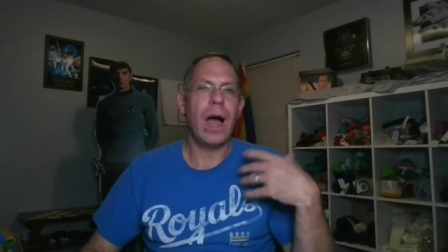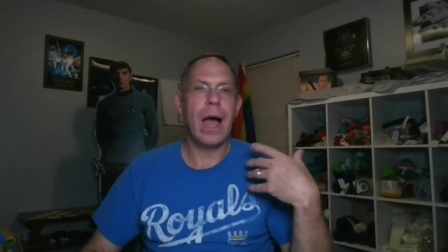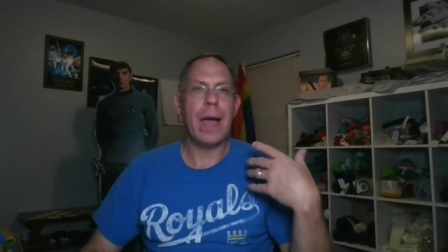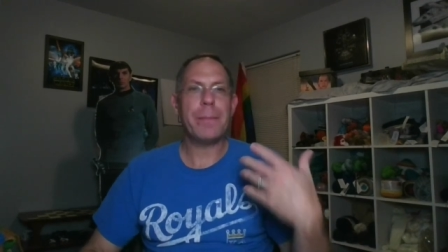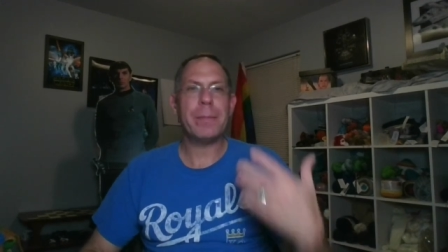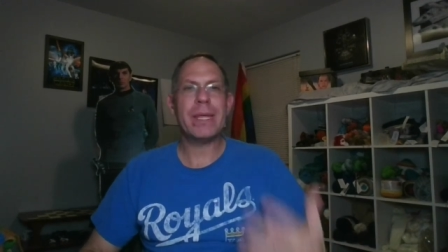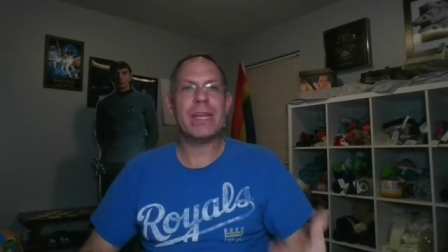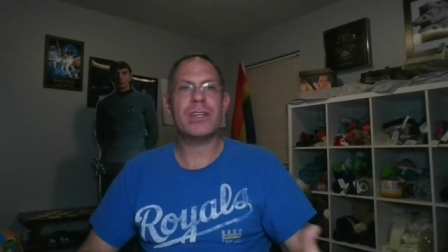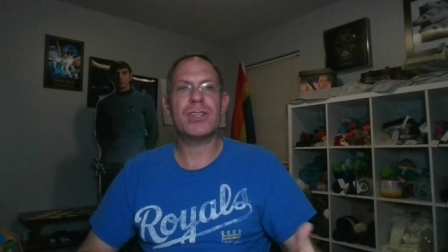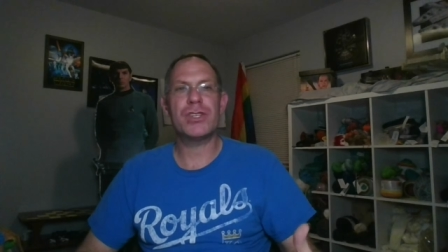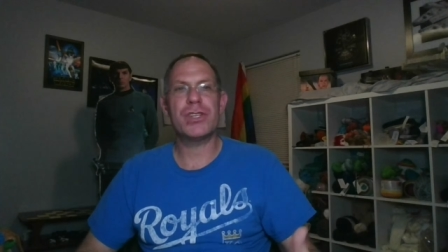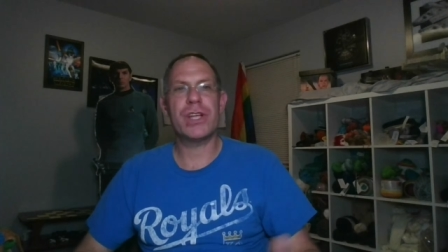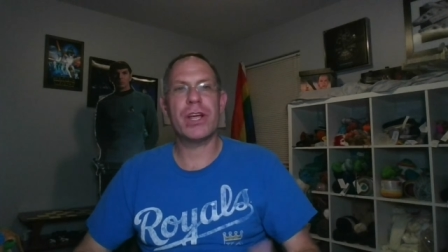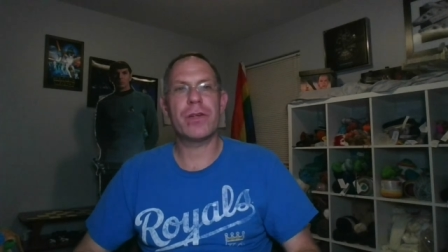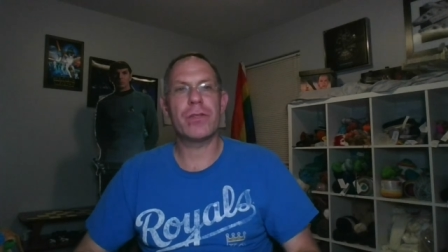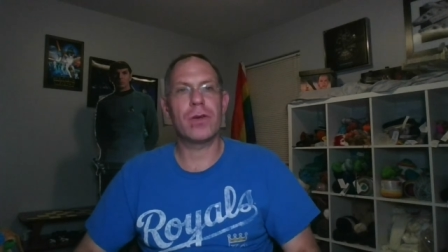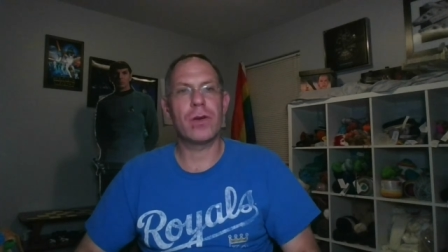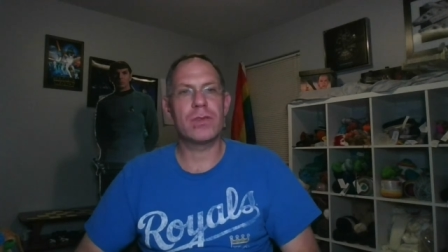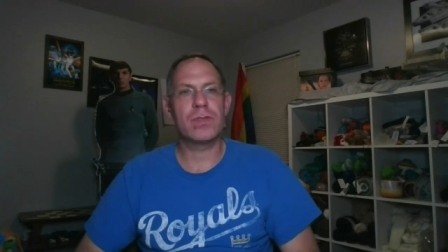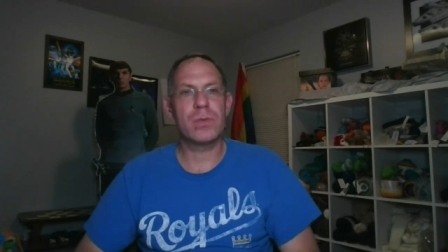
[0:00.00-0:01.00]
I'm going to
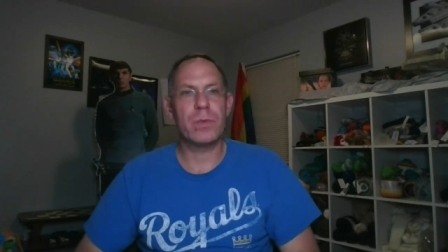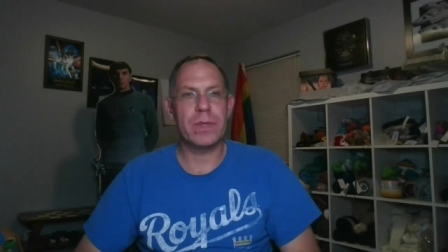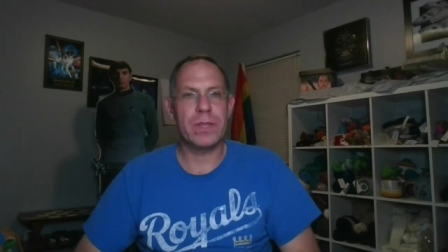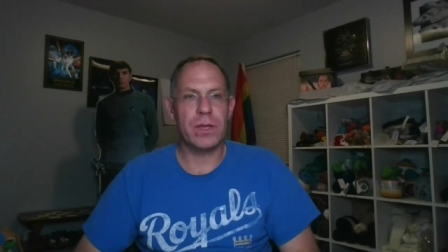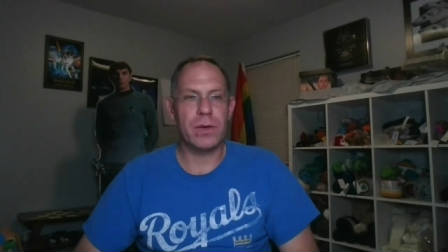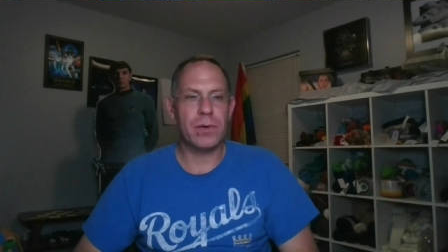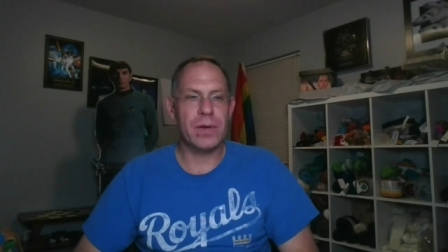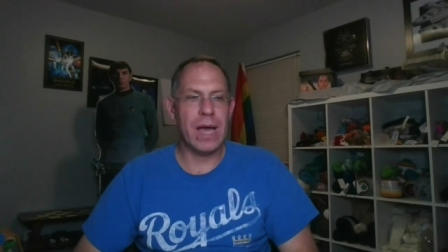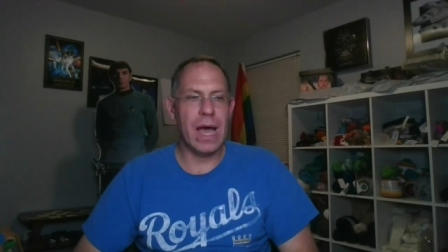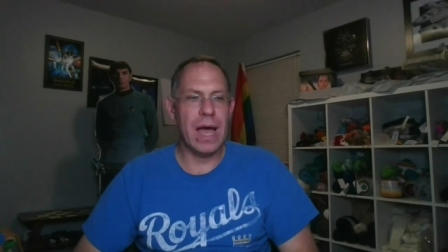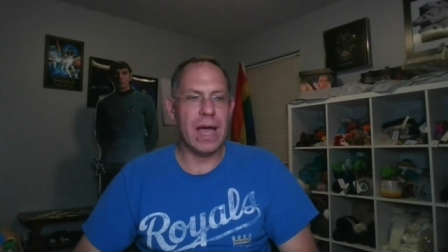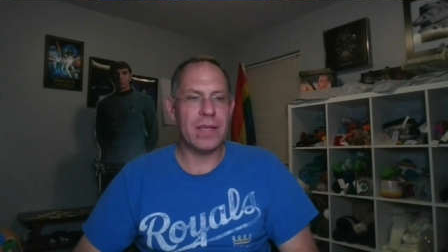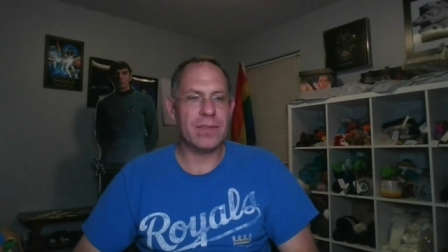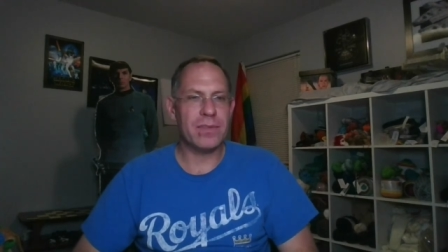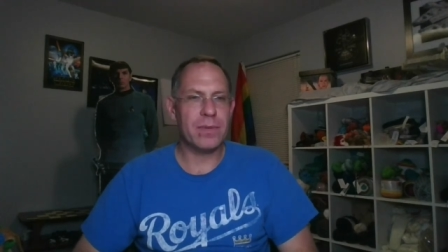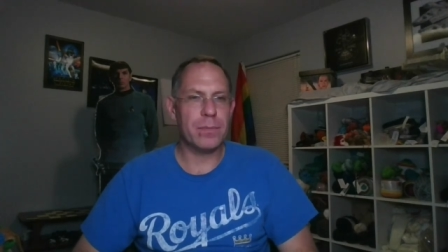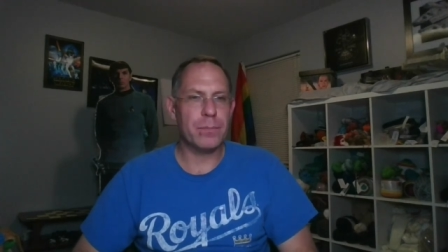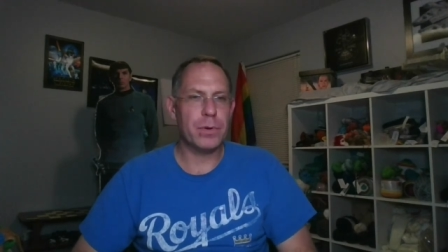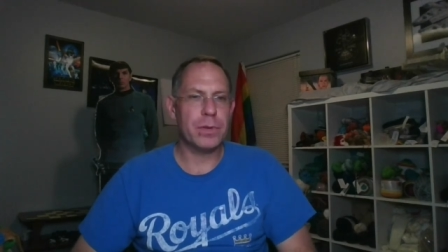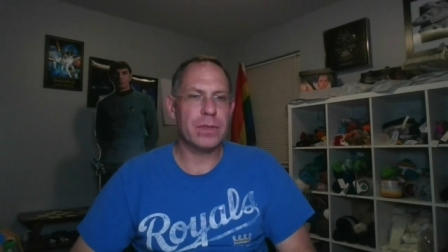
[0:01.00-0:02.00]
share those with you
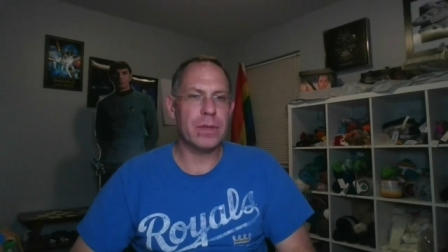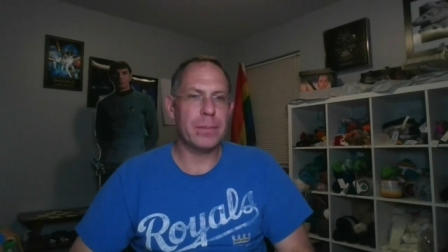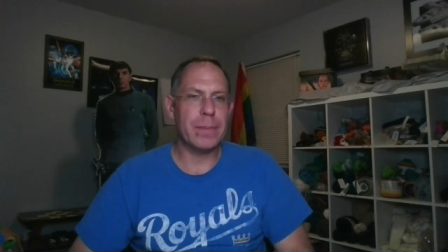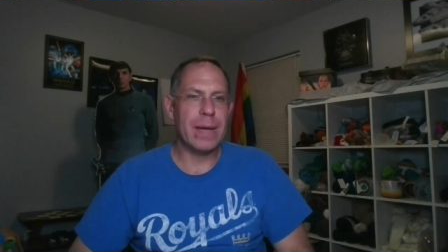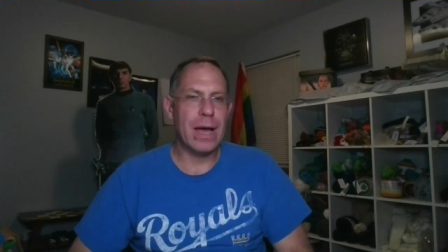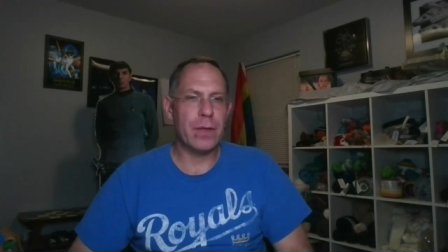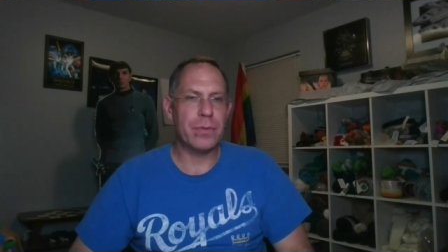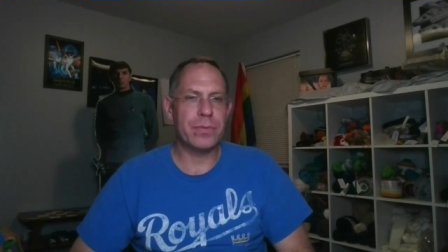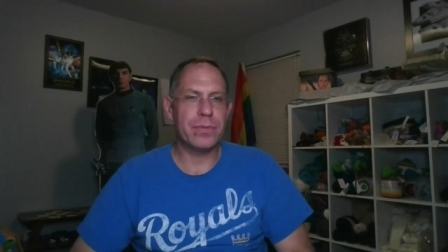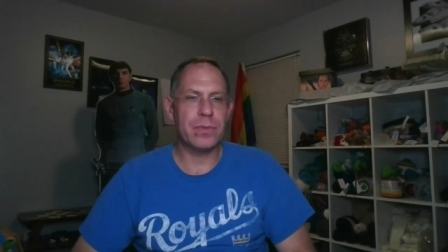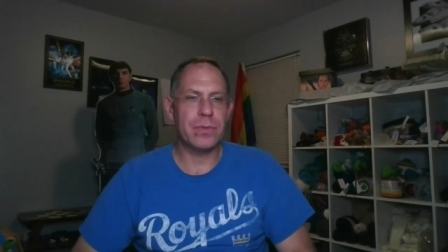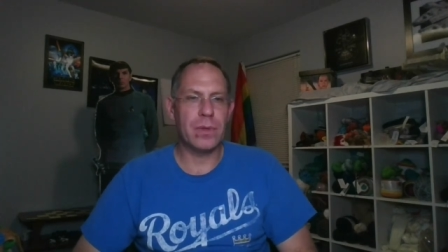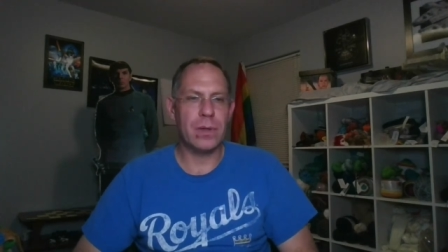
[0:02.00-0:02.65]
guys and put them out